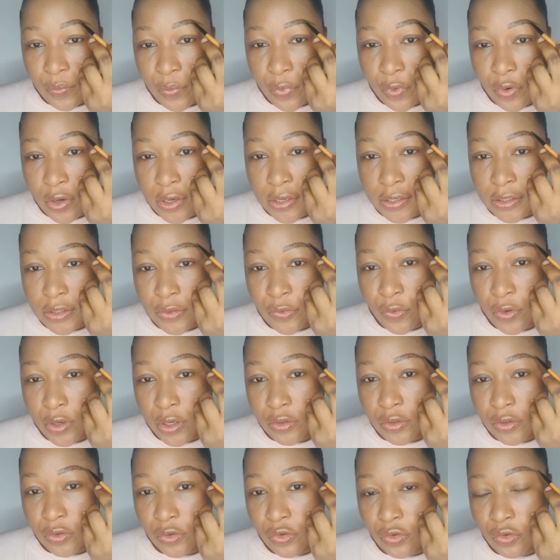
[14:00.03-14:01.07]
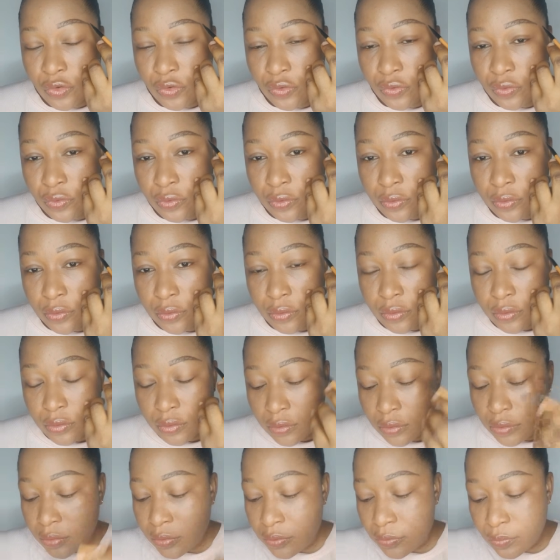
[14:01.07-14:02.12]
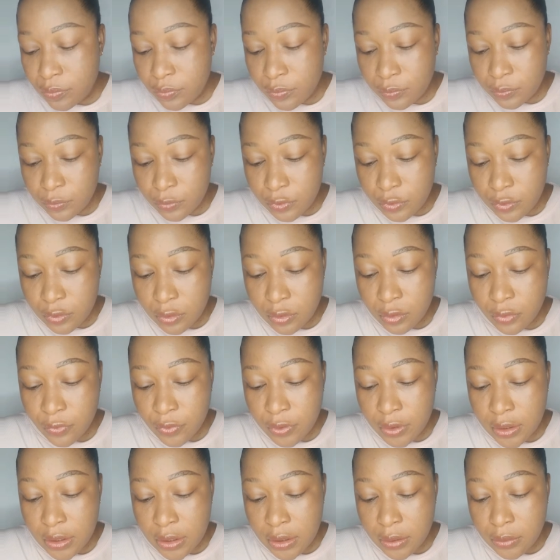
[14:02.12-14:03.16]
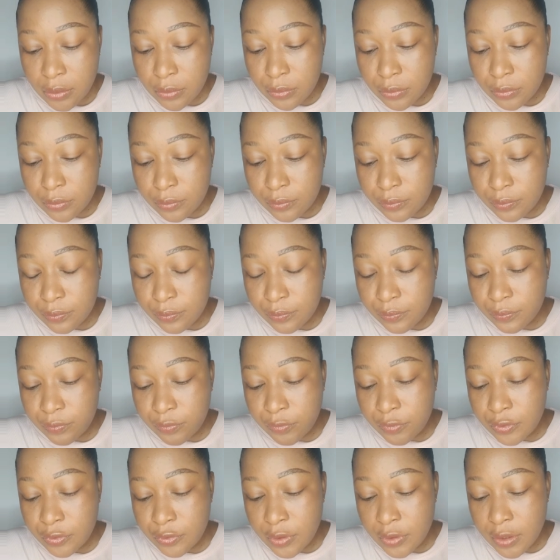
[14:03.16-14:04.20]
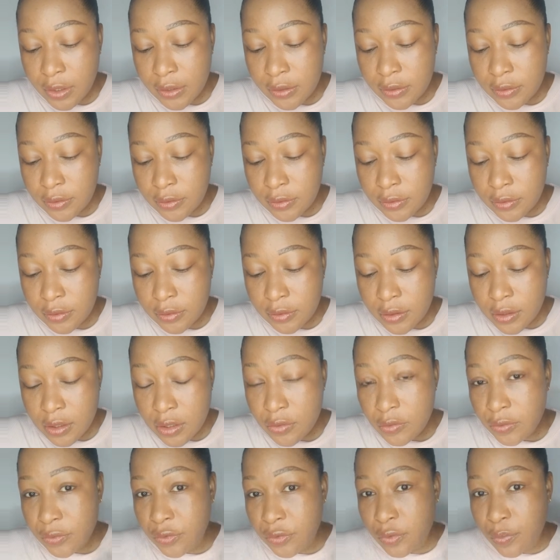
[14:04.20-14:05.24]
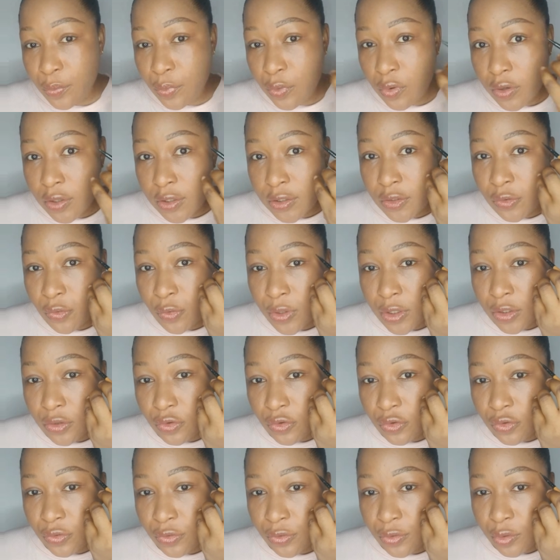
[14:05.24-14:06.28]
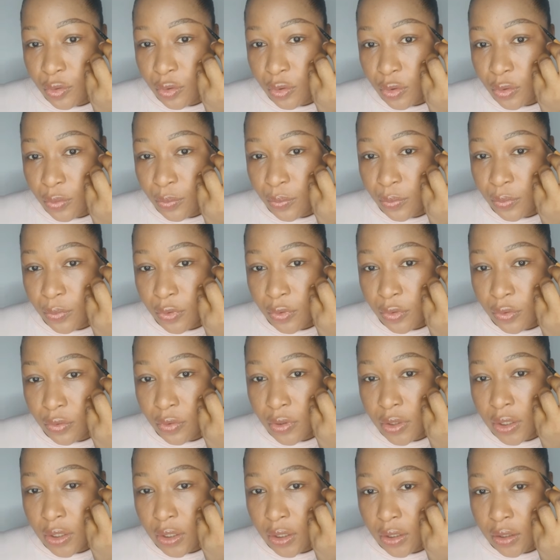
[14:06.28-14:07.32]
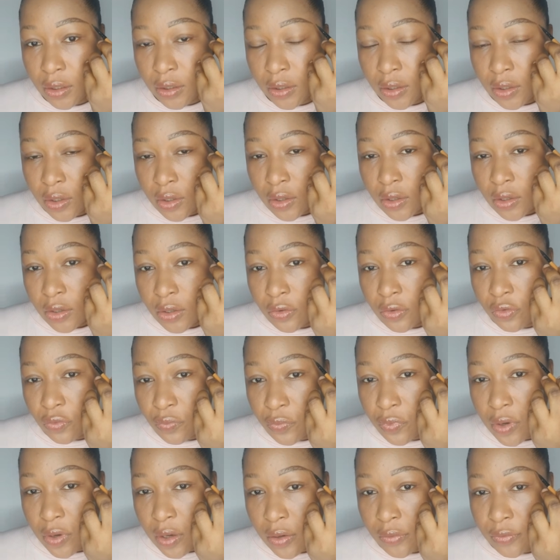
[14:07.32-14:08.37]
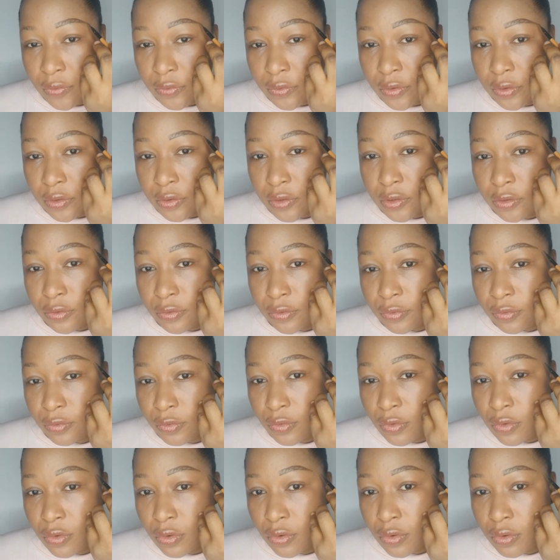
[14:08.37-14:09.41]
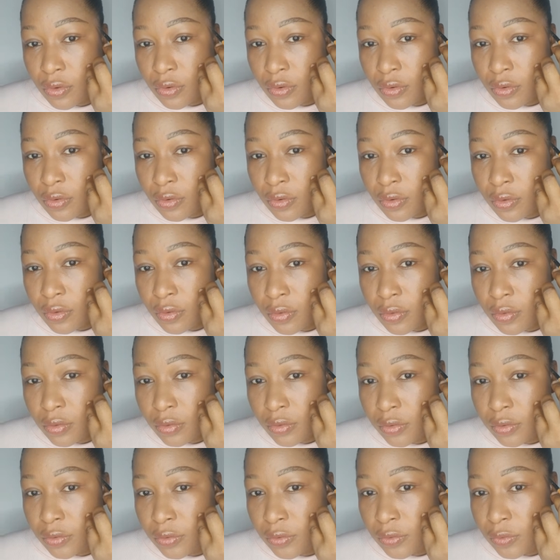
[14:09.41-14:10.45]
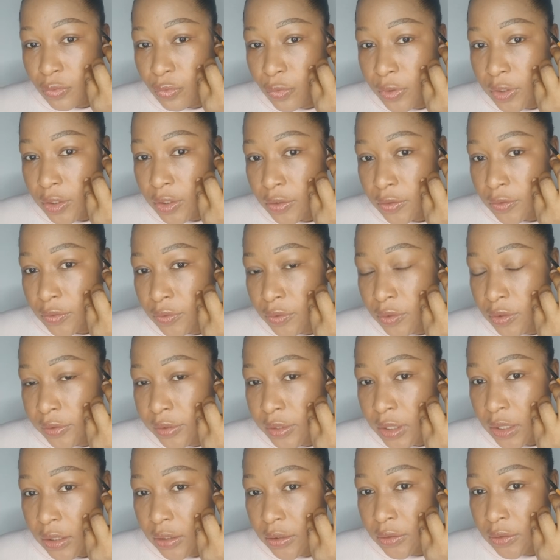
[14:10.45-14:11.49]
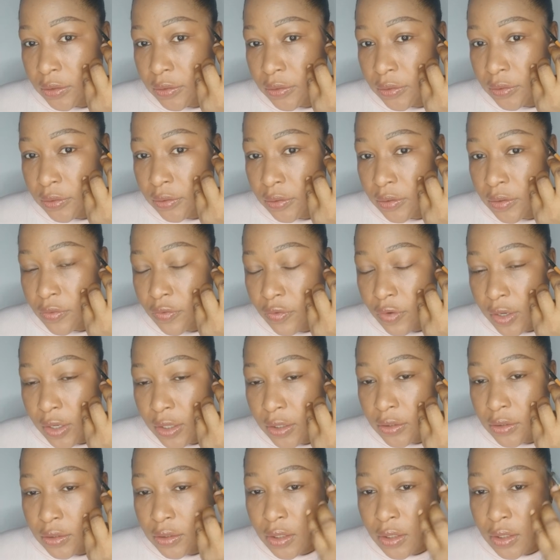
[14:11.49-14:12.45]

point where you should slow it down, all right? And also point where you should stop, okay? Your brows don't need to go way to this length, all right?